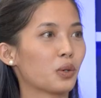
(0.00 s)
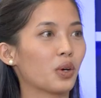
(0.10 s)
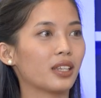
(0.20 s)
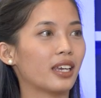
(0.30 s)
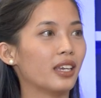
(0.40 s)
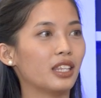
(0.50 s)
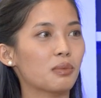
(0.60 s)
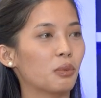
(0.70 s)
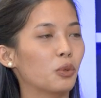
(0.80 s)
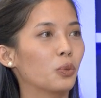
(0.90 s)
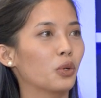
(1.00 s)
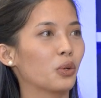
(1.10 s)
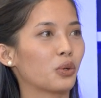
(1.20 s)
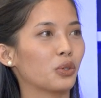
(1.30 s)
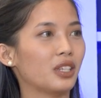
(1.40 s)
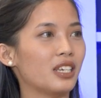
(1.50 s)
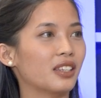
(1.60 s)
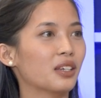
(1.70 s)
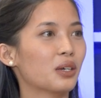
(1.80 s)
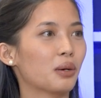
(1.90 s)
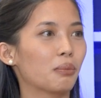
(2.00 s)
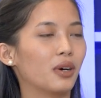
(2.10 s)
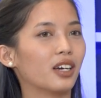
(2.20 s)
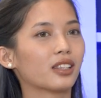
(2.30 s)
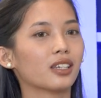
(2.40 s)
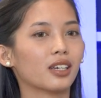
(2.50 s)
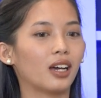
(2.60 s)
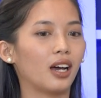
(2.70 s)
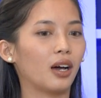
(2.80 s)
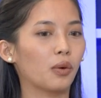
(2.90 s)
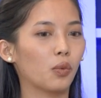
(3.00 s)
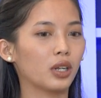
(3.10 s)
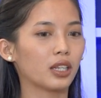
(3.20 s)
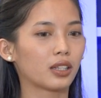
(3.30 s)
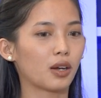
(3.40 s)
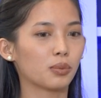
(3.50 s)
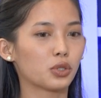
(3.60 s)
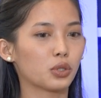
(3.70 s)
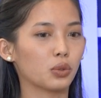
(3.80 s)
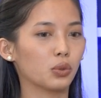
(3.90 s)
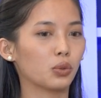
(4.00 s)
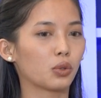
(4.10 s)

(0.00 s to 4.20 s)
Kung hindi mabubuo yung routine. But when it comes to